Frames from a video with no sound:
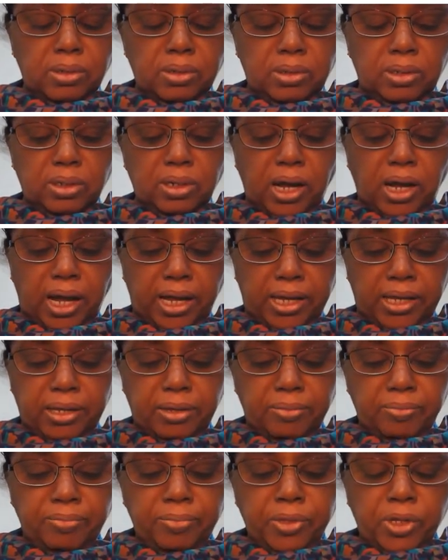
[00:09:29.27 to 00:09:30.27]

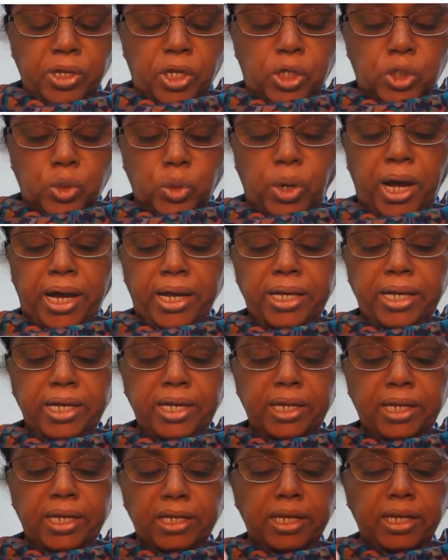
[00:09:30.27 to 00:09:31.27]
high. So high
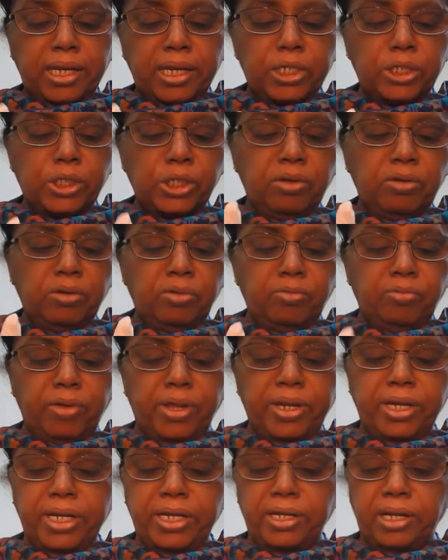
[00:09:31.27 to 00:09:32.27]
inclination,
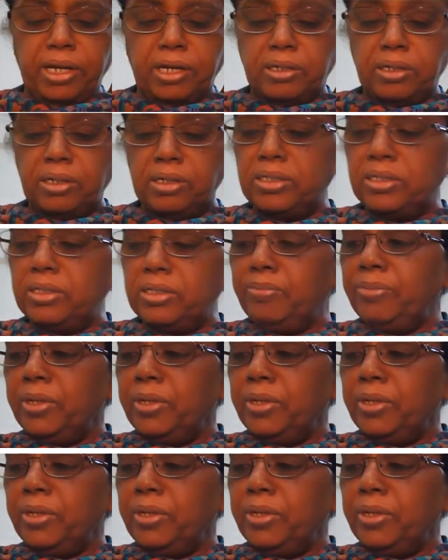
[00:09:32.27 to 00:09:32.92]
when it occurs,